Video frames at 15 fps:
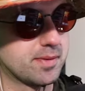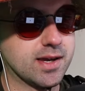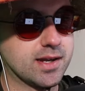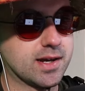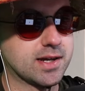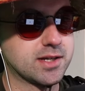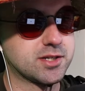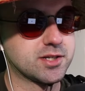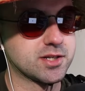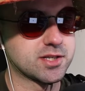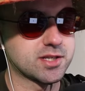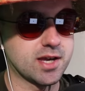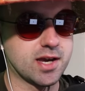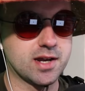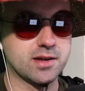and I
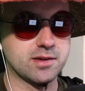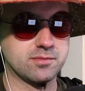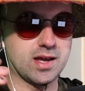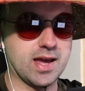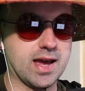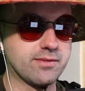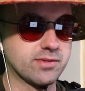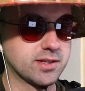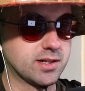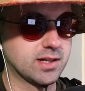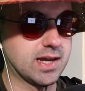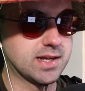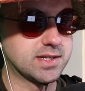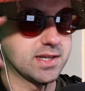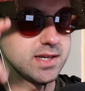just I have a little
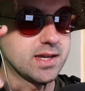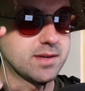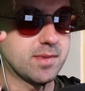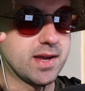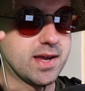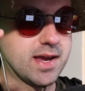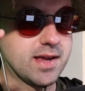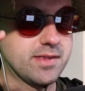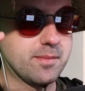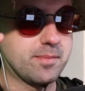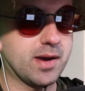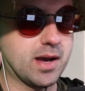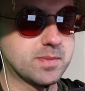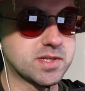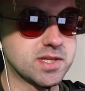idea in my head that
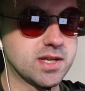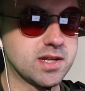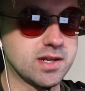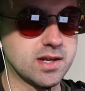pops in,